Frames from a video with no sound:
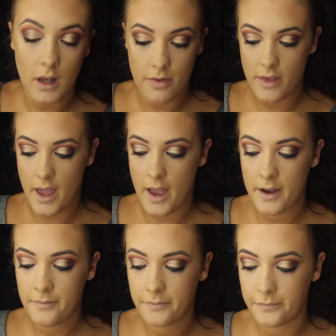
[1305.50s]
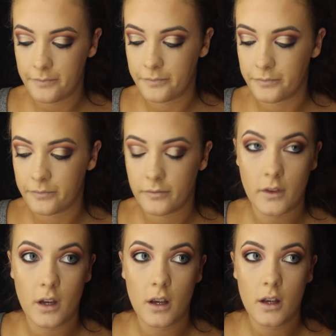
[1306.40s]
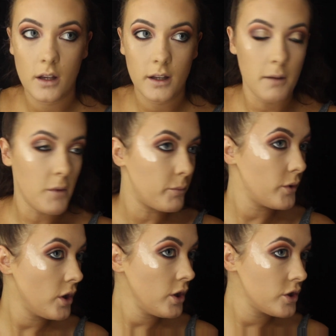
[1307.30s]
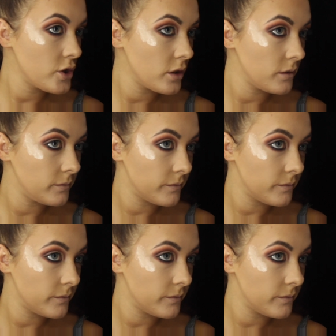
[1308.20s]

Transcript: and then get my brush,